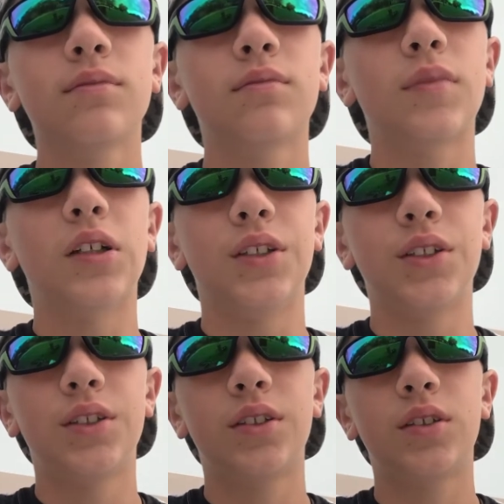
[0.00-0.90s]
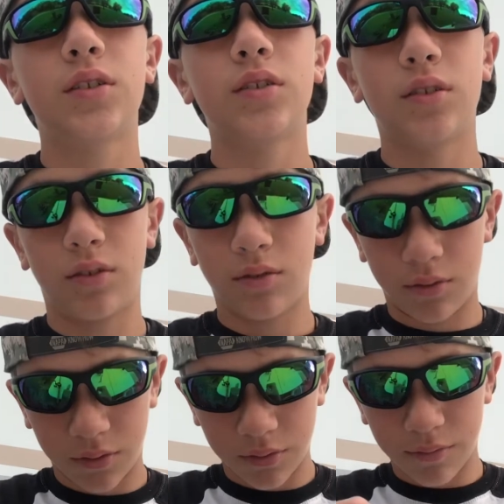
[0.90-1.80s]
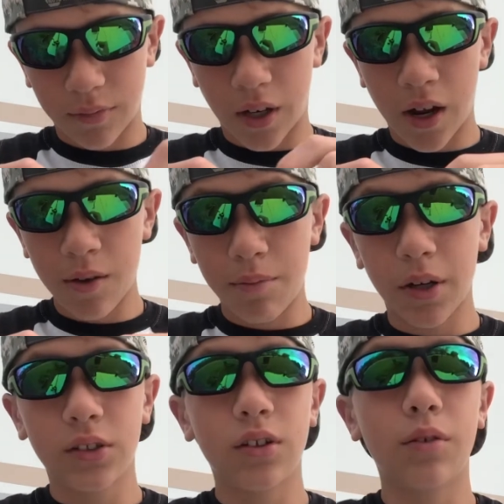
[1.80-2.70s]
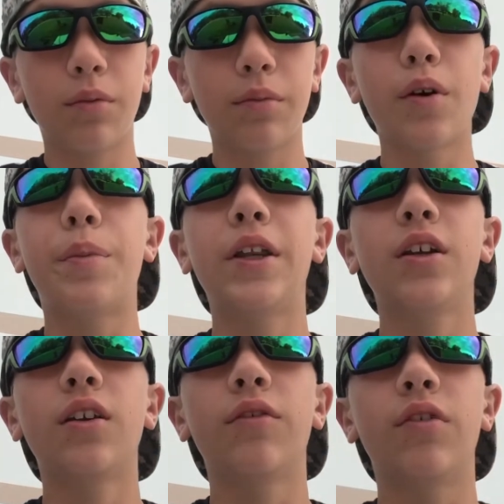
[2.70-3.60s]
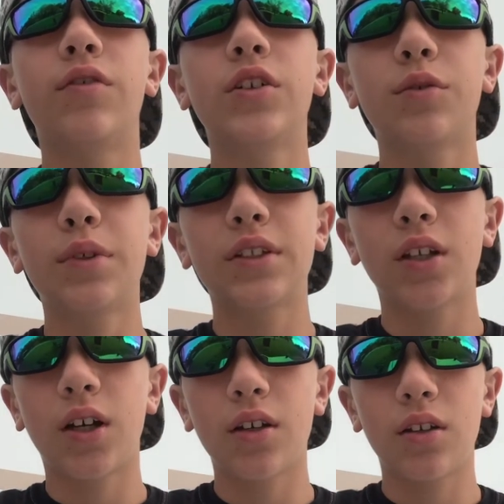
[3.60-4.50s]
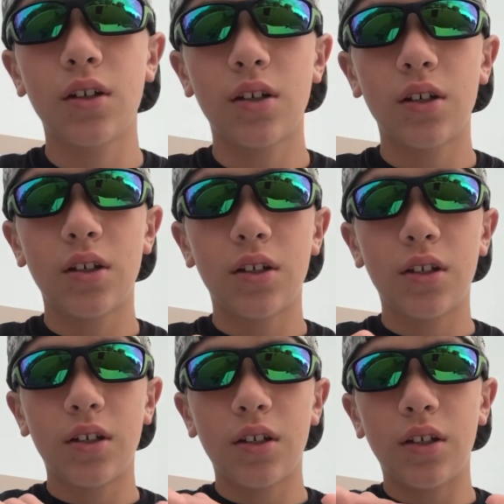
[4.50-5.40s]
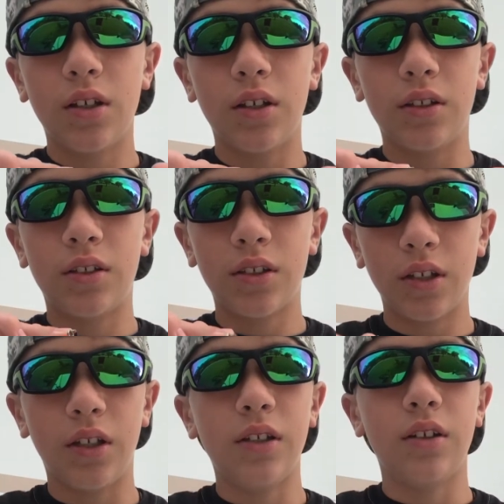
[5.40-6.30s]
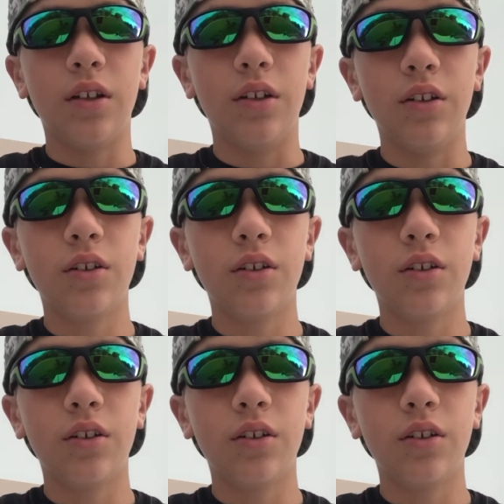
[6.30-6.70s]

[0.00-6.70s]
because it's my personal opinion of the Fisherman's knot. It's easy to do.